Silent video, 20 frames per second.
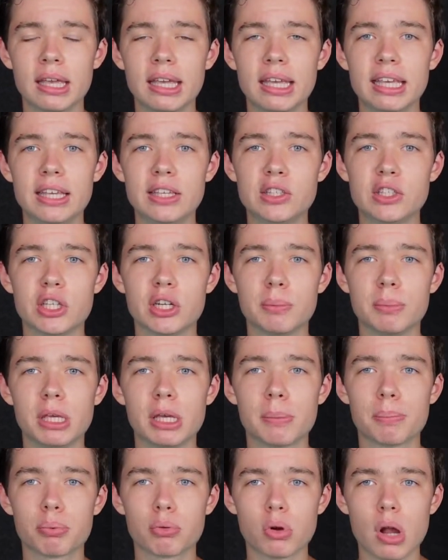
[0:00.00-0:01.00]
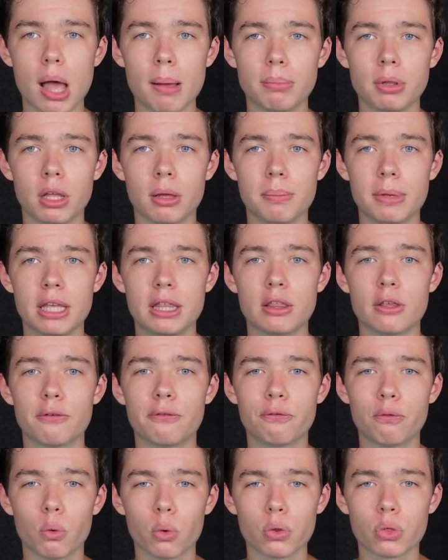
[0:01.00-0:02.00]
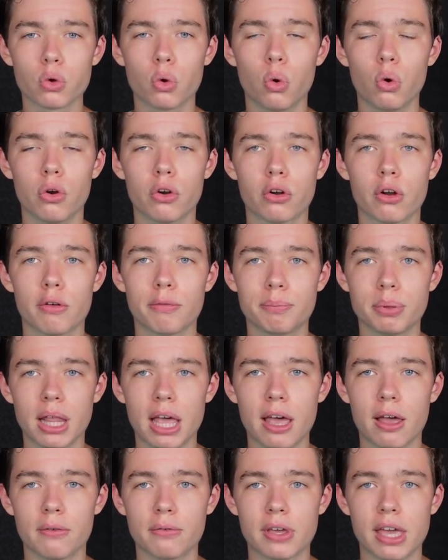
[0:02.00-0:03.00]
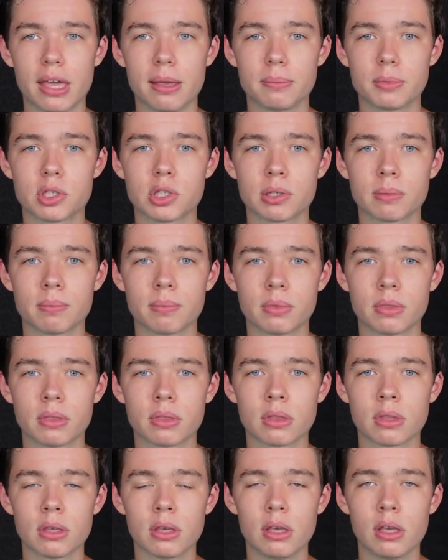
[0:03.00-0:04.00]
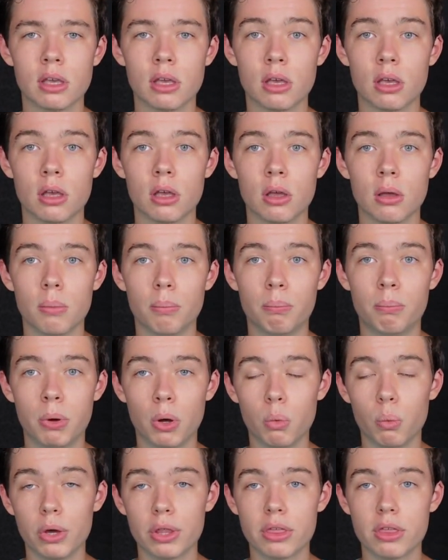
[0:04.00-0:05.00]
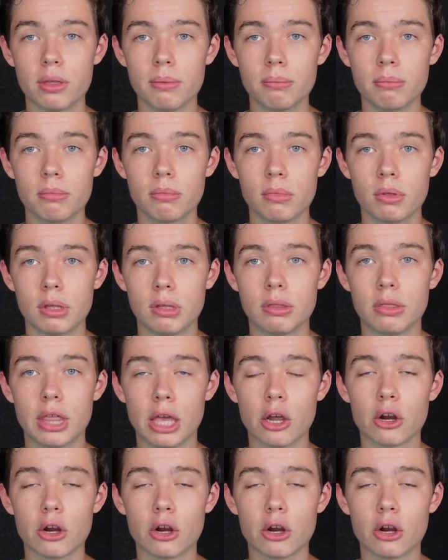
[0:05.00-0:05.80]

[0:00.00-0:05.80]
he's going to be a problem in the fourth quarter of playoff games. But with him, they